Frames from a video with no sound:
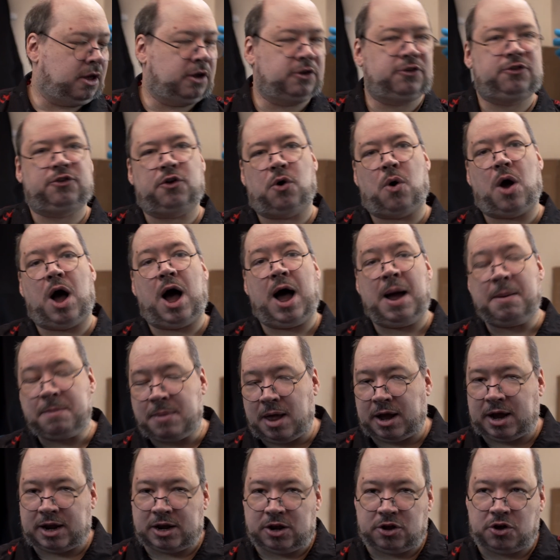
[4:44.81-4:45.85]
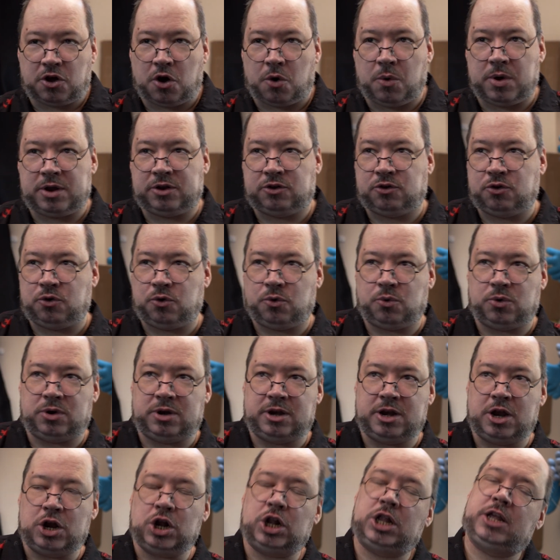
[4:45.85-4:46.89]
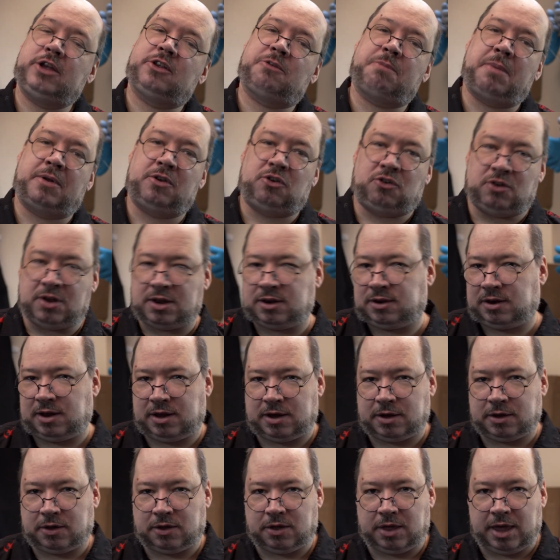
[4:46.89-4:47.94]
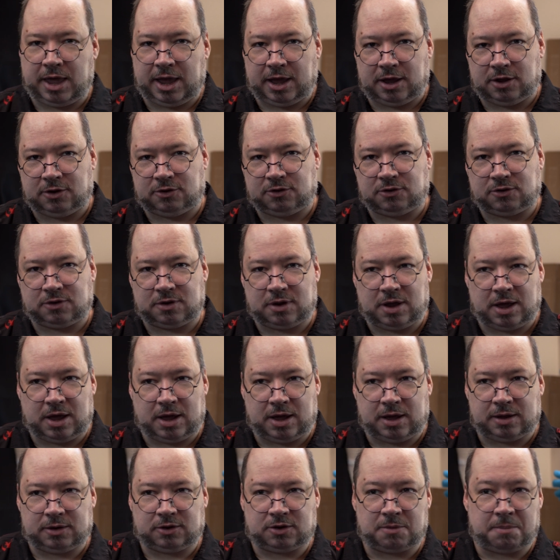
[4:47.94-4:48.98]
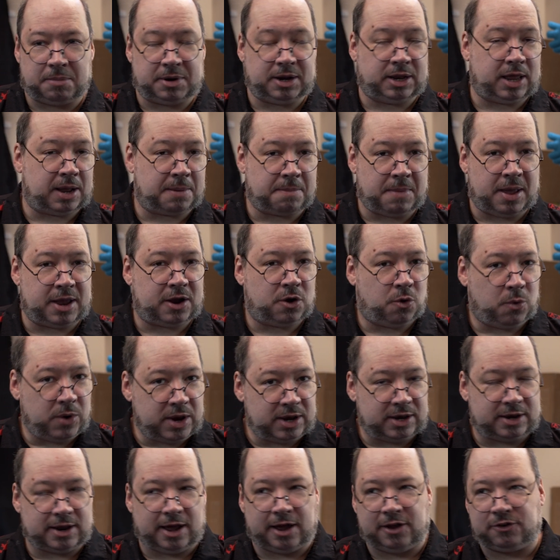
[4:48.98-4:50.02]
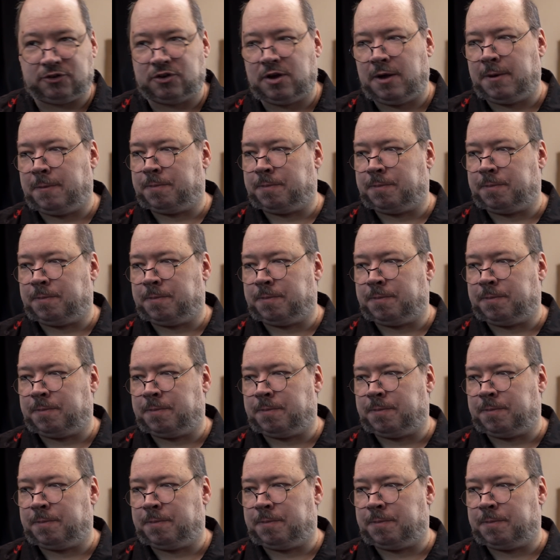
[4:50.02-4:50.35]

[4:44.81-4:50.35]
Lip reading: So I'm not going to go into nearly as much detail as somebody like Mike Quinn does,